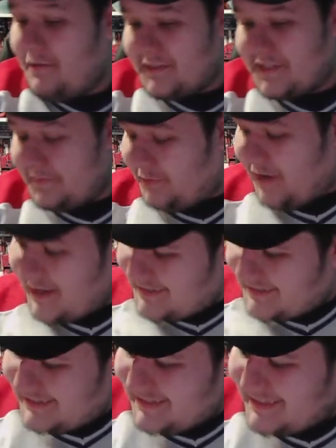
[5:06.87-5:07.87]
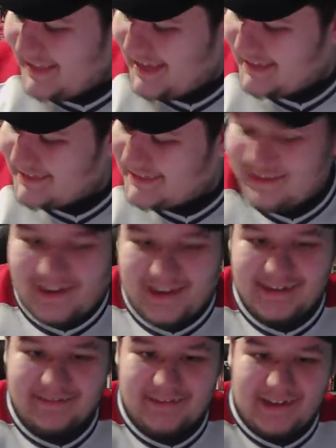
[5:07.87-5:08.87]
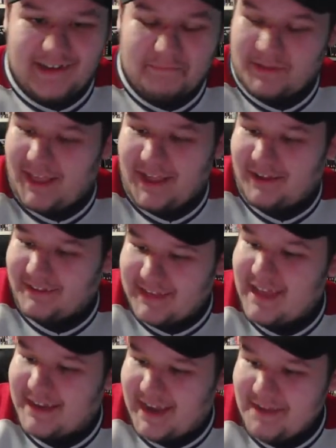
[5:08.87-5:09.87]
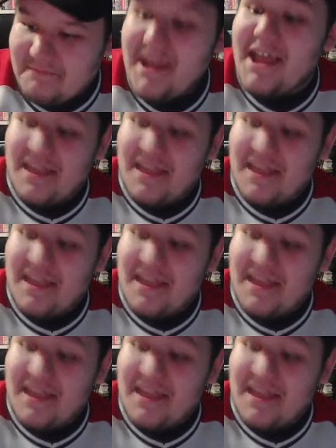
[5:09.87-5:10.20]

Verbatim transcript: surprisingly, that is not a play on that name.